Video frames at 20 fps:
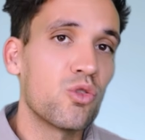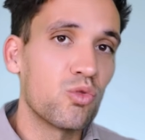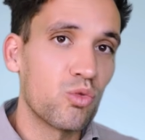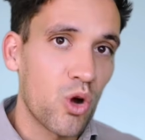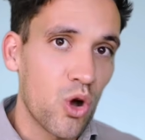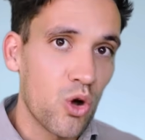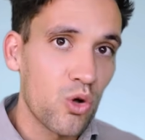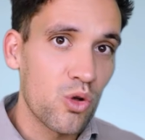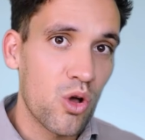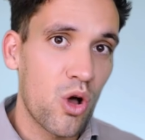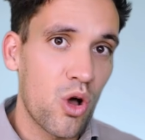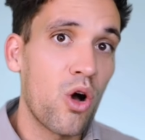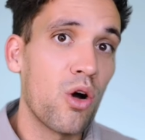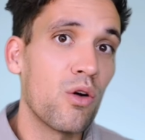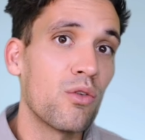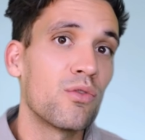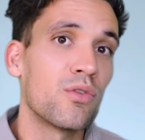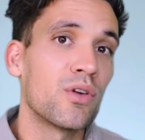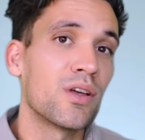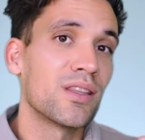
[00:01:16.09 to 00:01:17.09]
the role
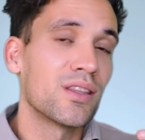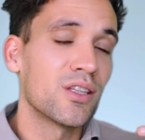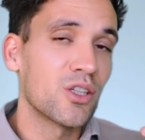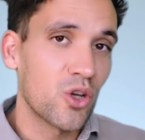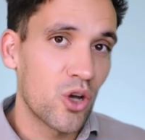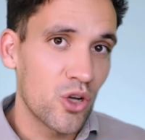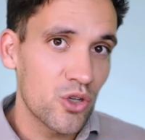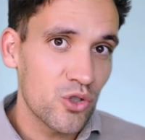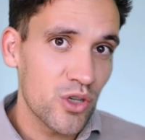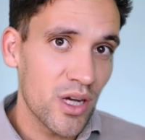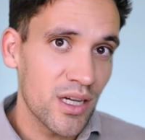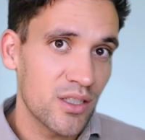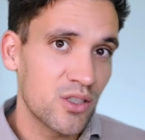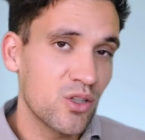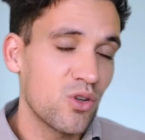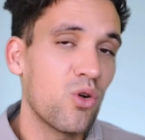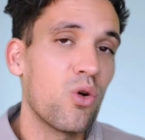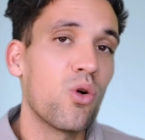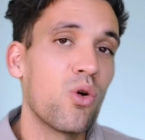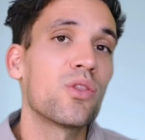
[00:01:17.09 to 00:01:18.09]
of the
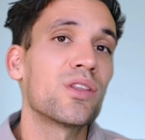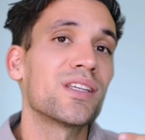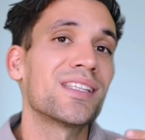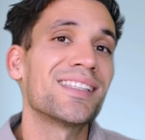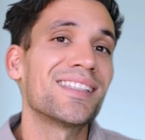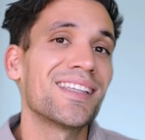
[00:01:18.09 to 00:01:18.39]
contractor or the